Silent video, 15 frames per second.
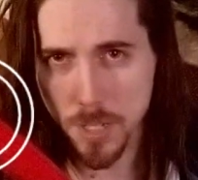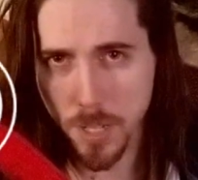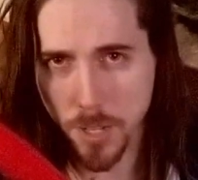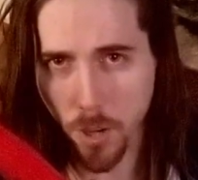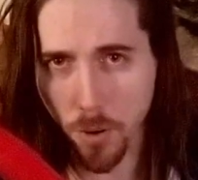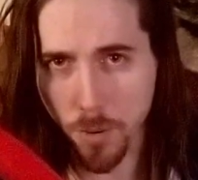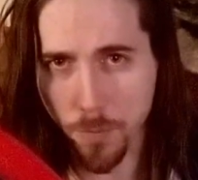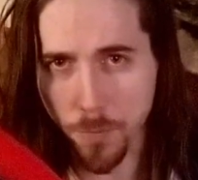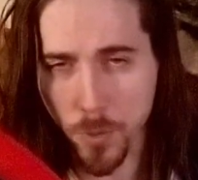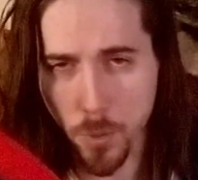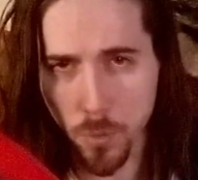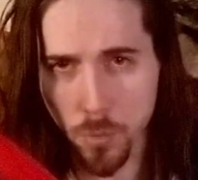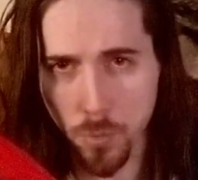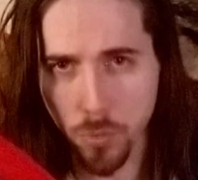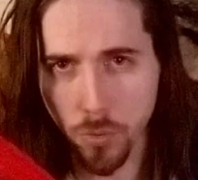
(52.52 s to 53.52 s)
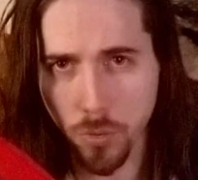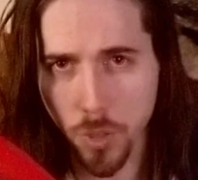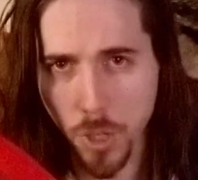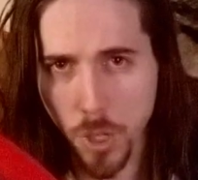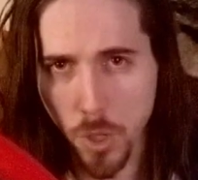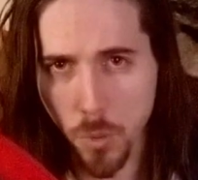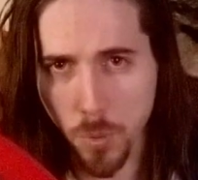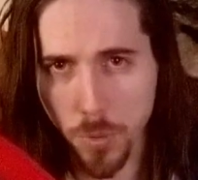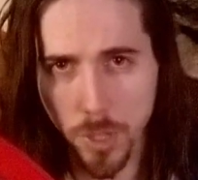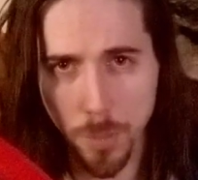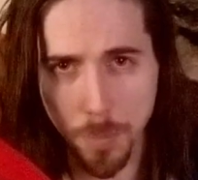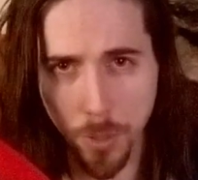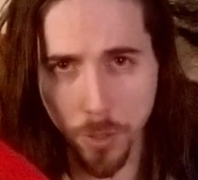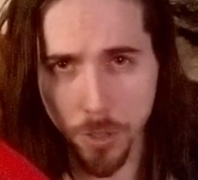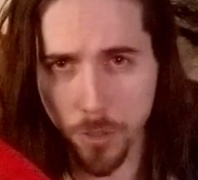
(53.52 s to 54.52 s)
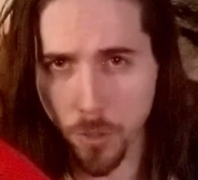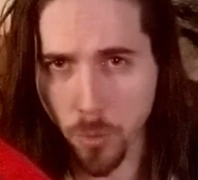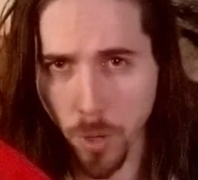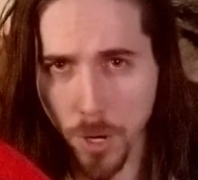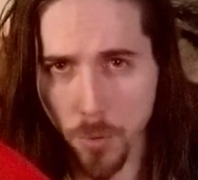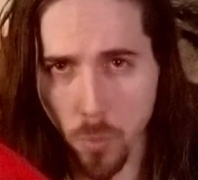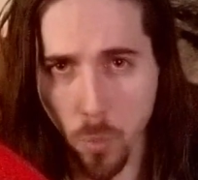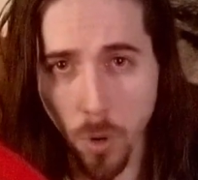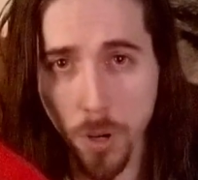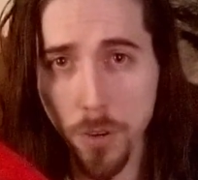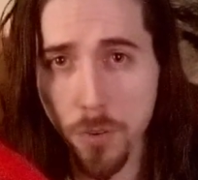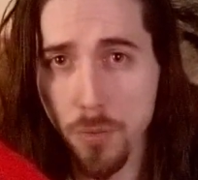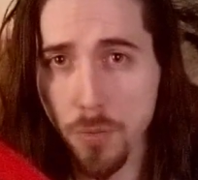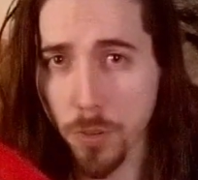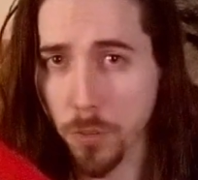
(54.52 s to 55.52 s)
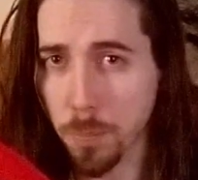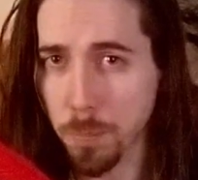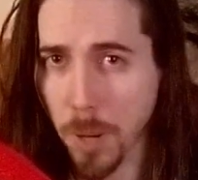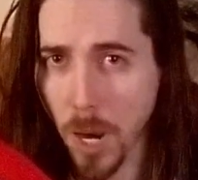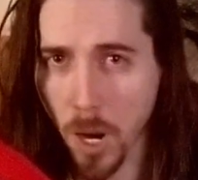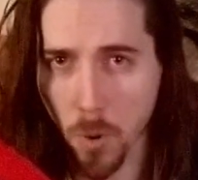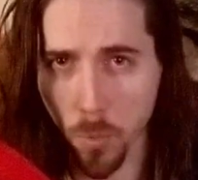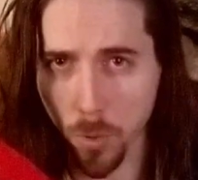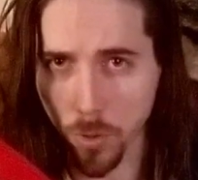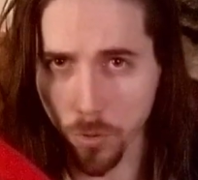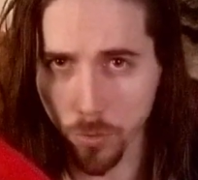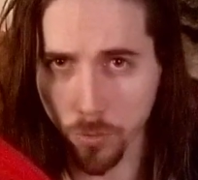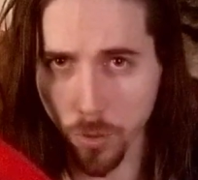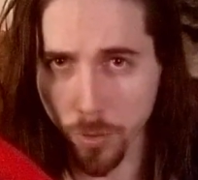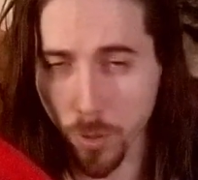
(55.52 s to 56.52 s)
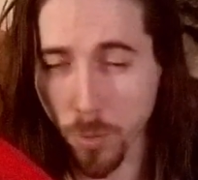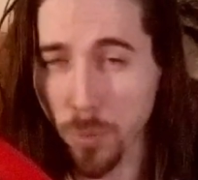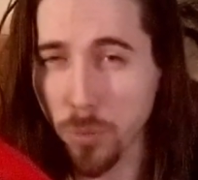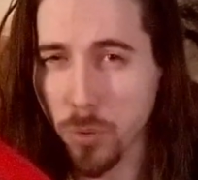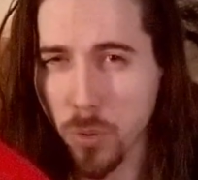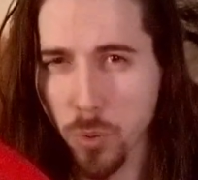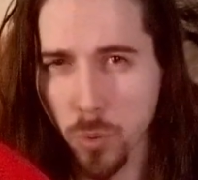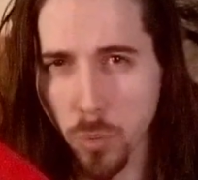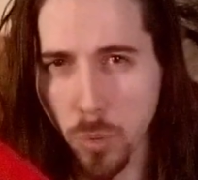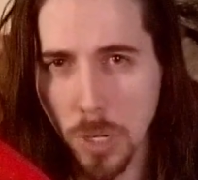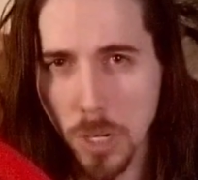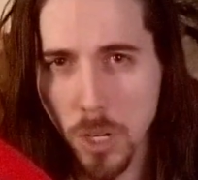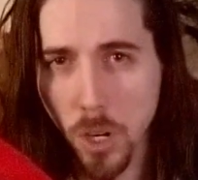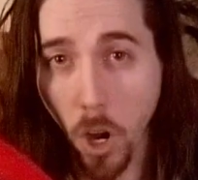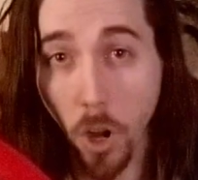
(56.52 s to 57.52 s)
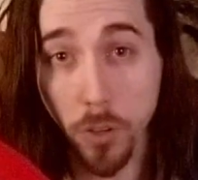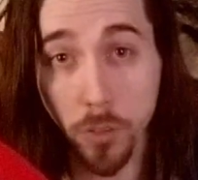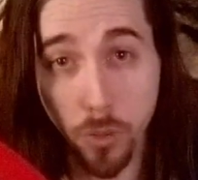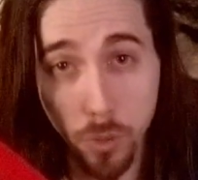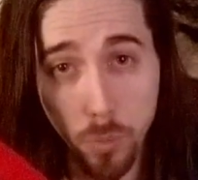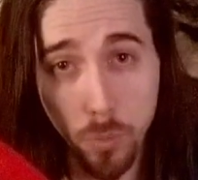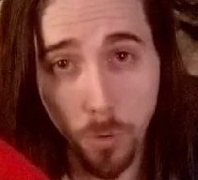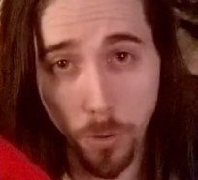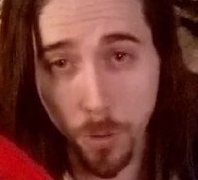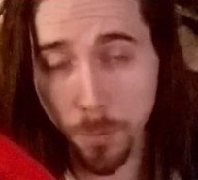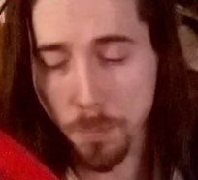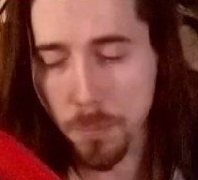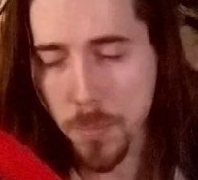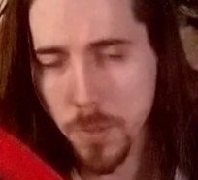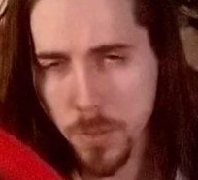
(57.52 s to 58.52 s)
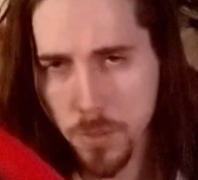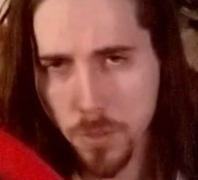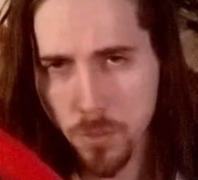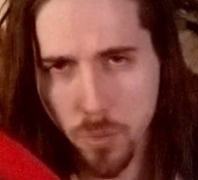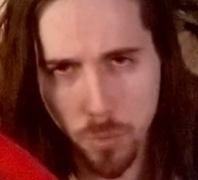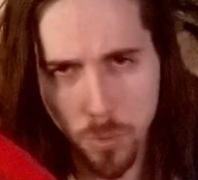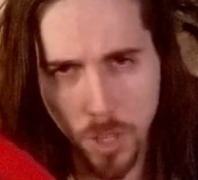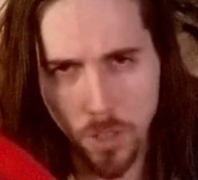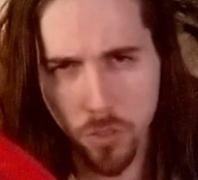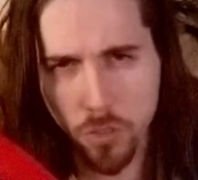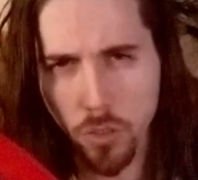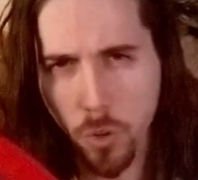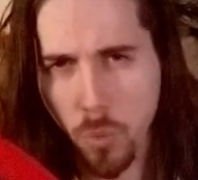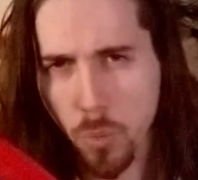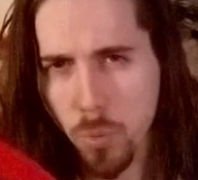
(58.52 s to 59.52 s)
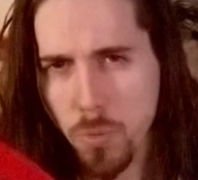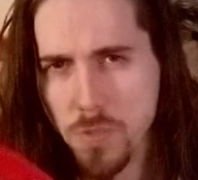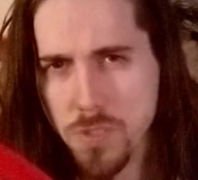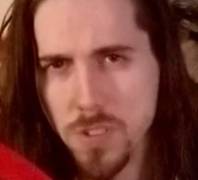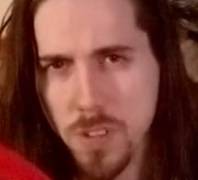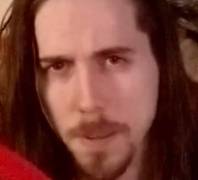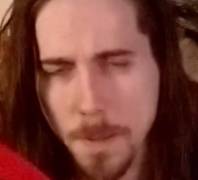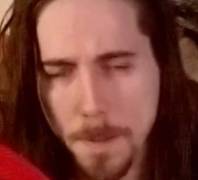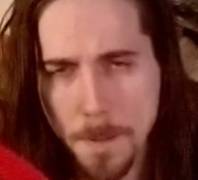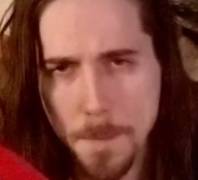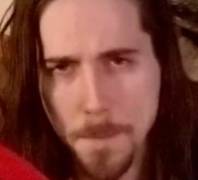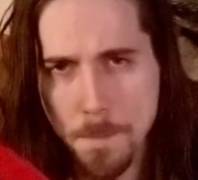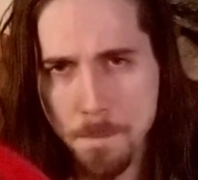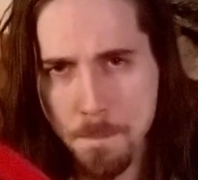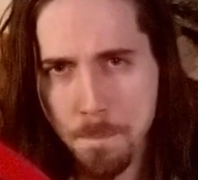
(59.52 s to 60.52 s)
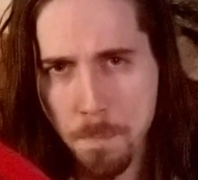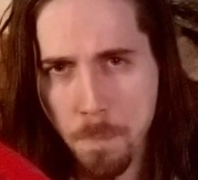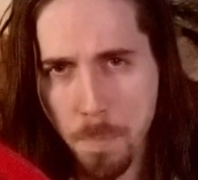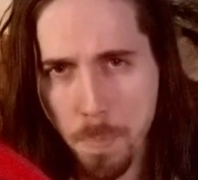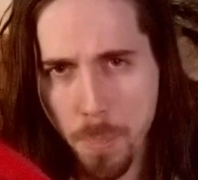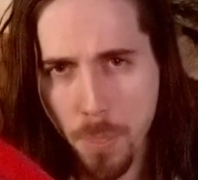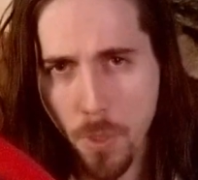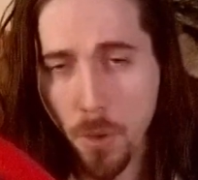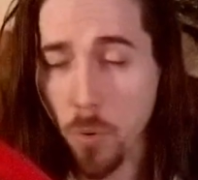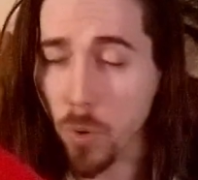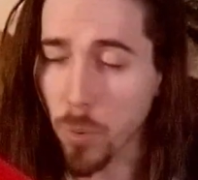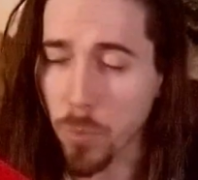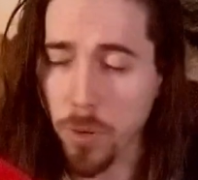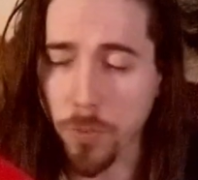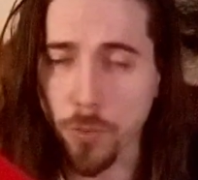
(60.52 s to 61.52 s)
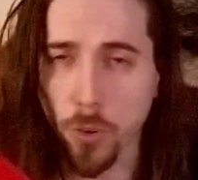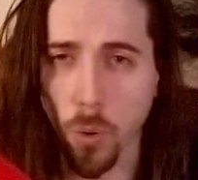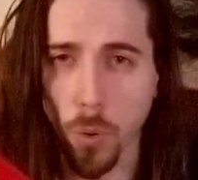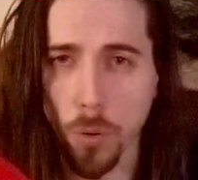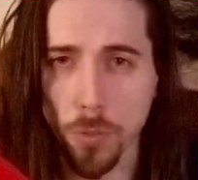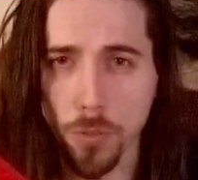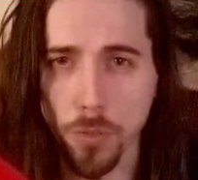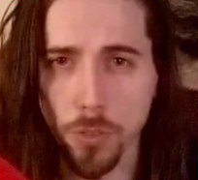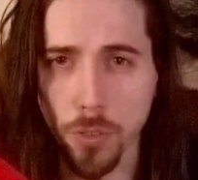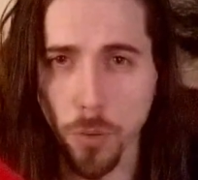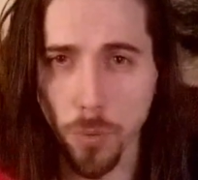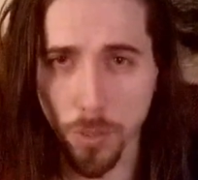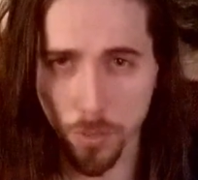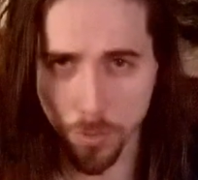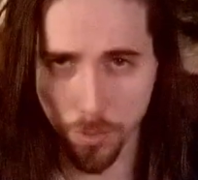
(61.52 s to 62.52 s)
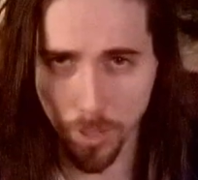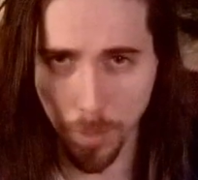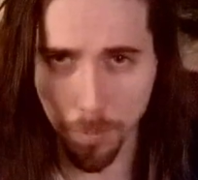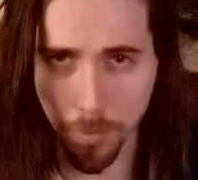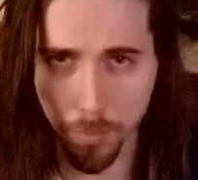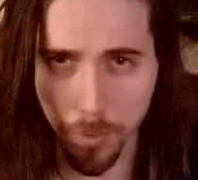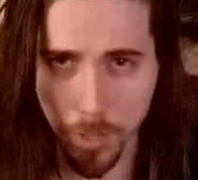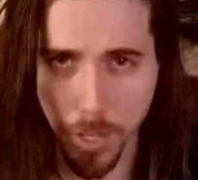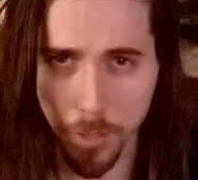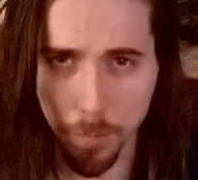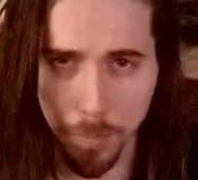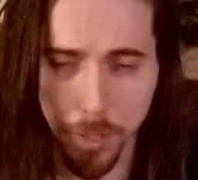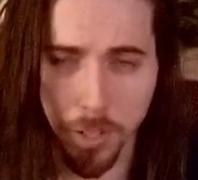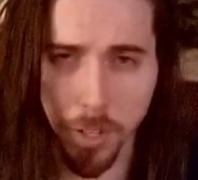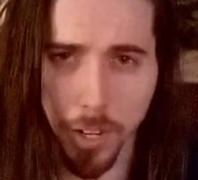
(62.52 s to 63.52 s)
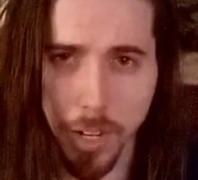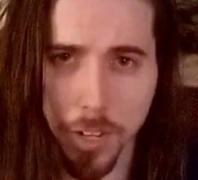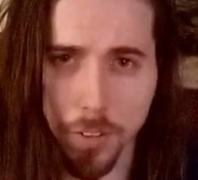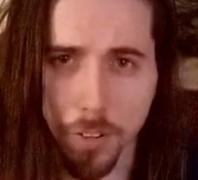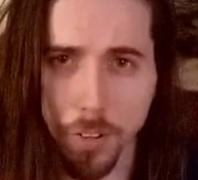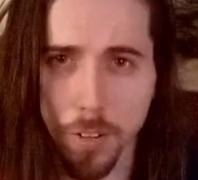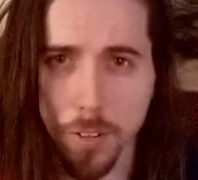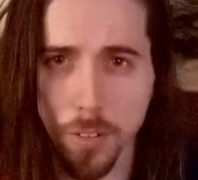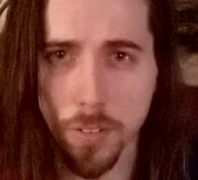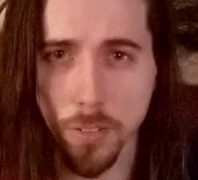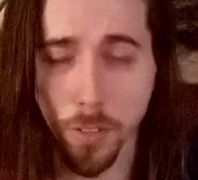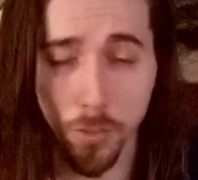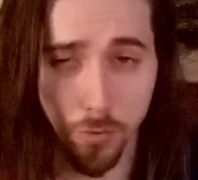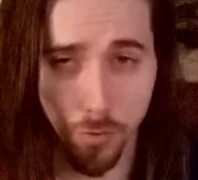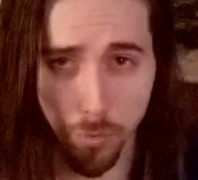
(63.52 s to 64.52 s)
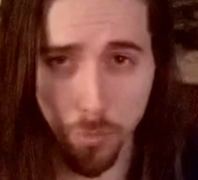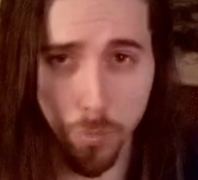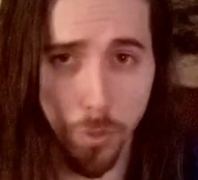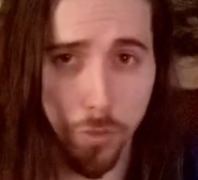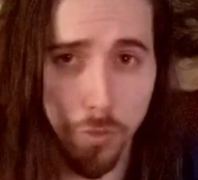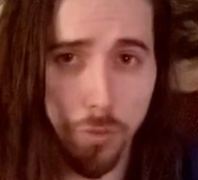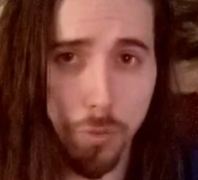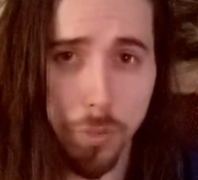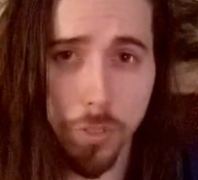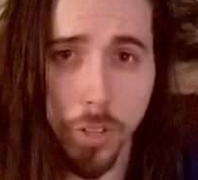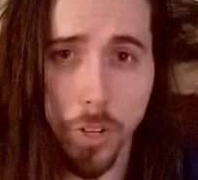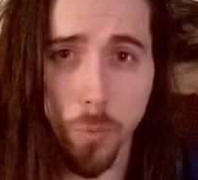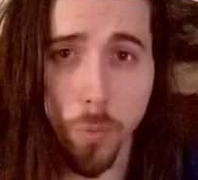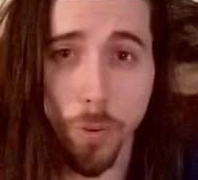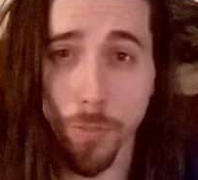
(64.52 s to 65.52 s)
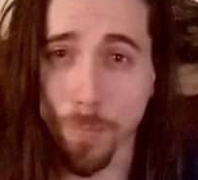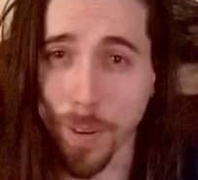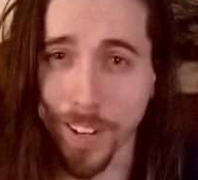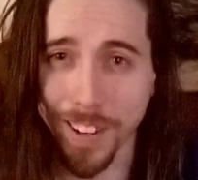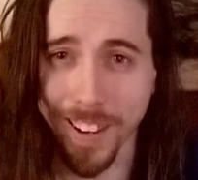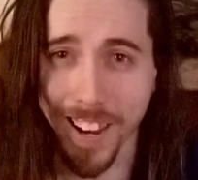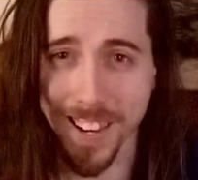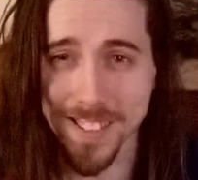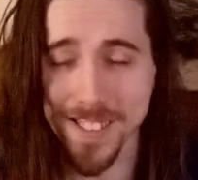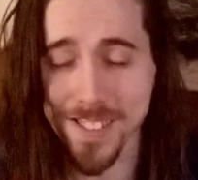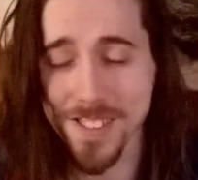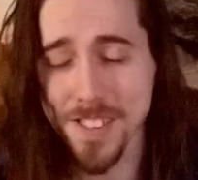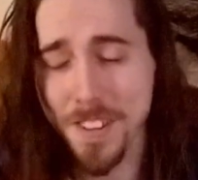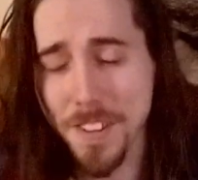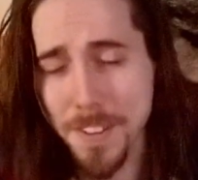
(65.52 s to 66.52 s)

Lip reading: and are infused with the ability to grant wondrous powers to those who attune them to their souls. We will, of course, go into depth with that a bit later, unless you wish to attend one of my classes.